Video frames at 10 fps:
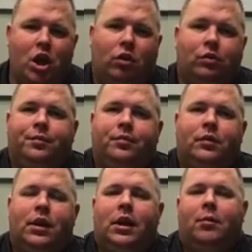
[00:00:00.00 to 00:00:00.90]
No.
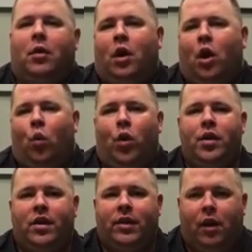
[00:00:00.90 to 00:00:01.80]
Um,
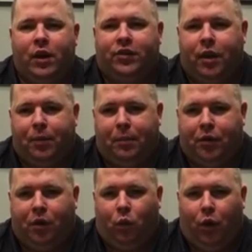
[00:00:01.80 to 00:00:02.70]
one of the things I always tell
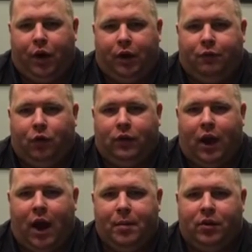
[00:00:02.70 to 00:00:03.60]
people that are working
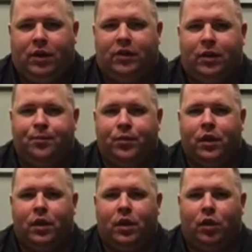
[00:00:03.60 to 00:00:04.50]
full time is listen,
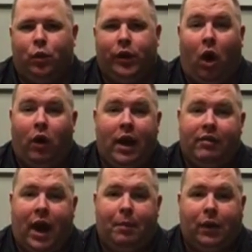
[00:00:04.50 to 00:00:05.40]
you, we all
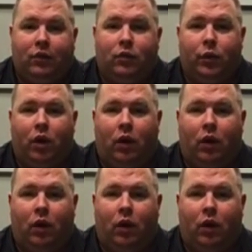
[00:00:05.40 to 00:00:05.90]
have hobbies.